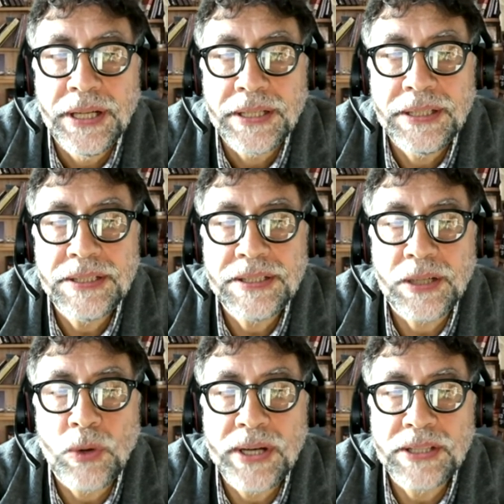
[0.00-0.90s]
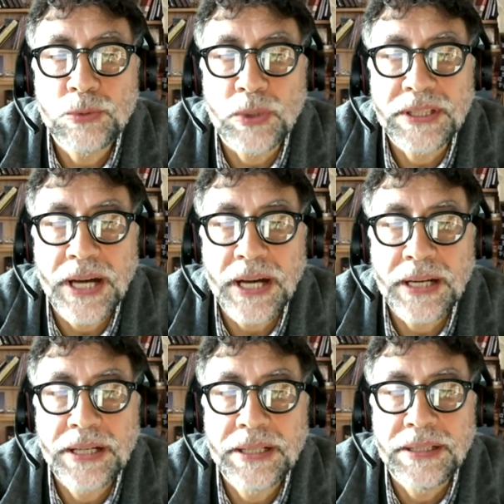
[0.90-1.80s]
This requires to
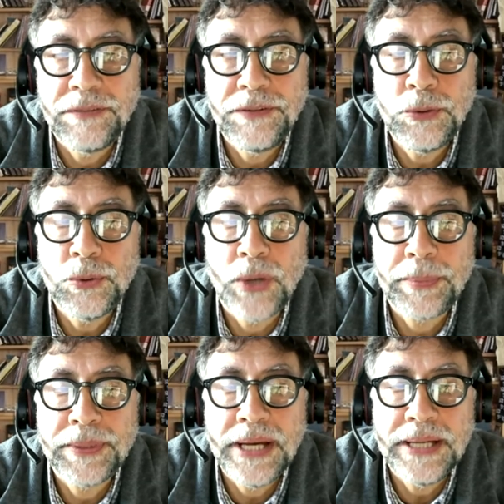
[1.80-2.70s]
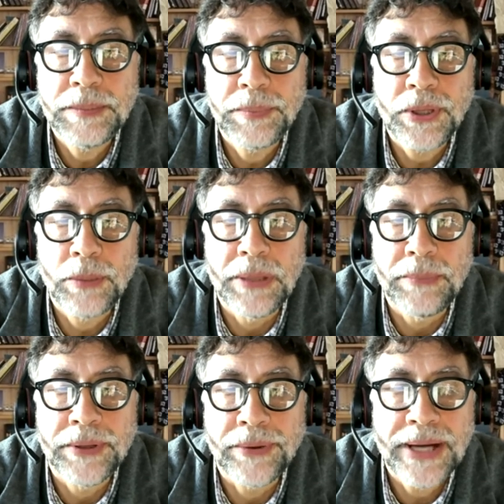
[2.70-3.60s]
attack the view update
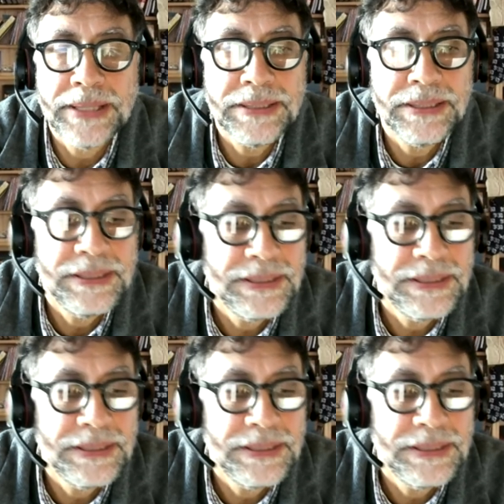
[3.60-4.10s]
problem, right?